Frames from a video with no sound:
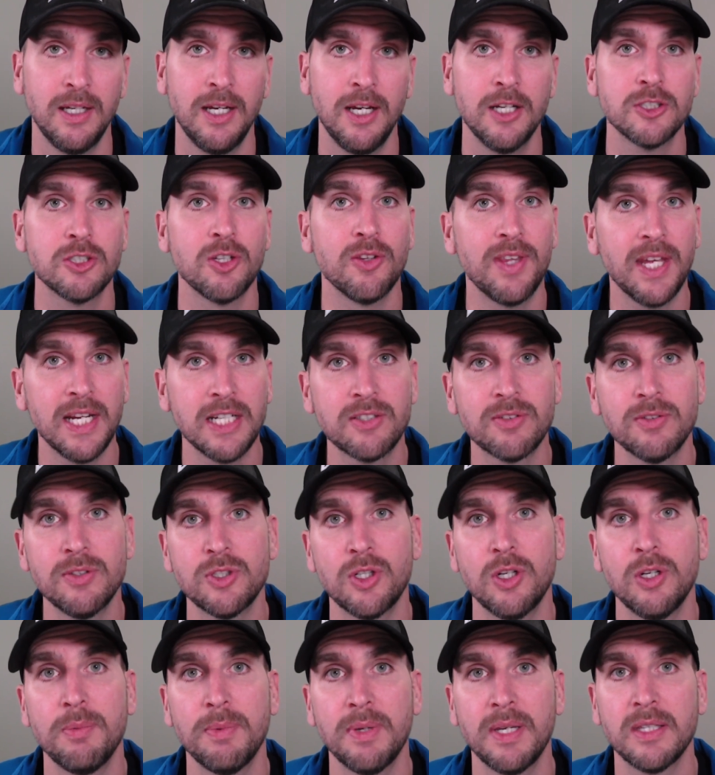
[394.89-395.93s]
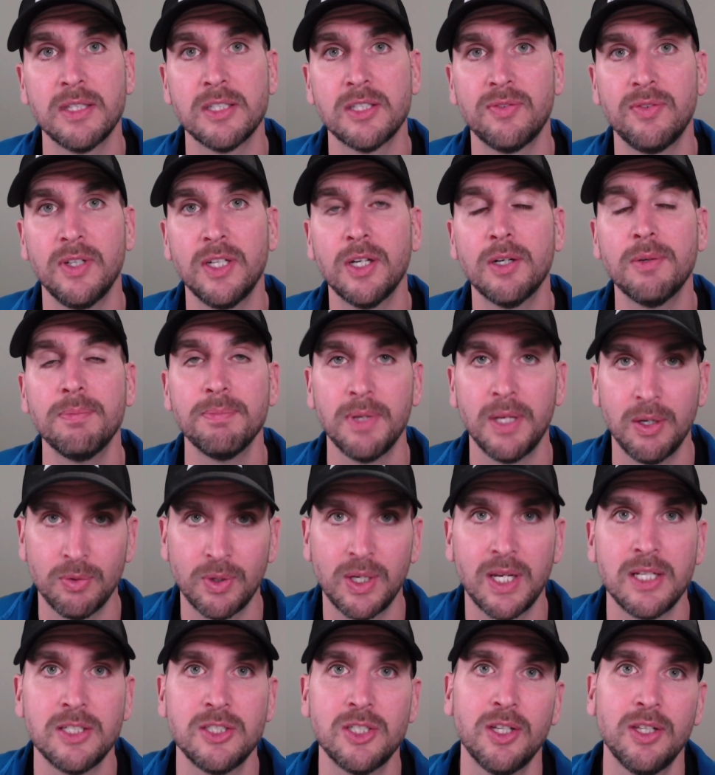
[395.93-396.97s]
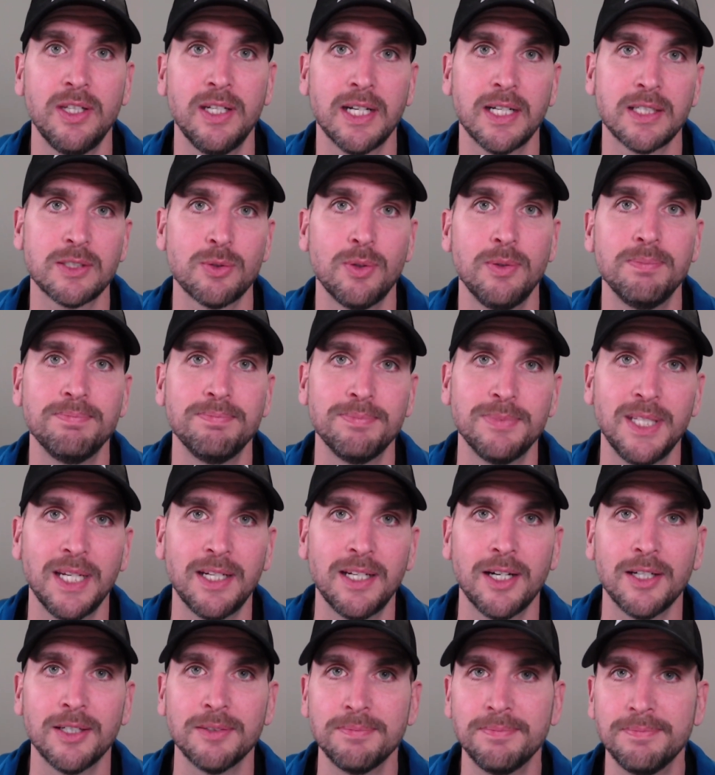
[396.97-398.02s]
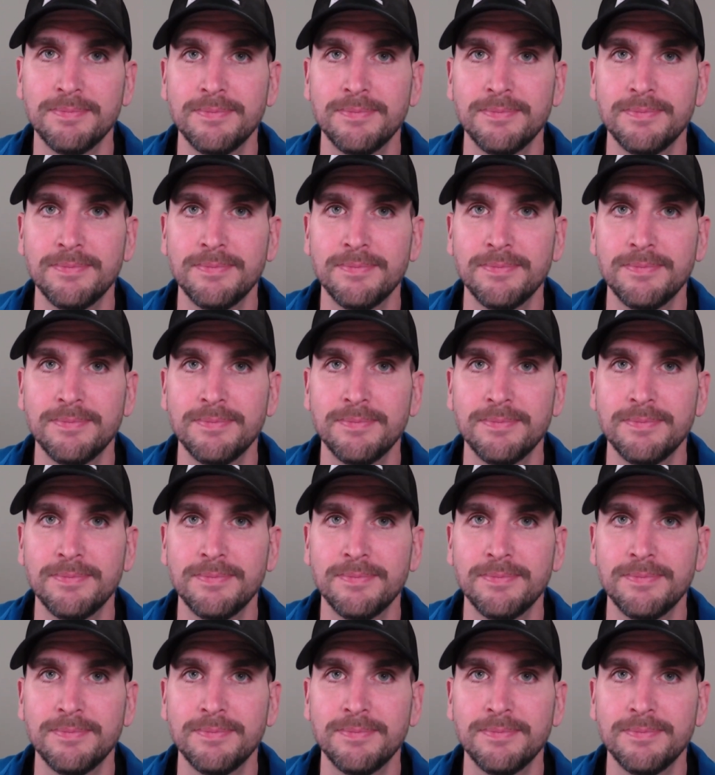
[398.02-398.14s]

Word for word: So, thanks for joining me on this video, and we'll catch you on the next one. Take care.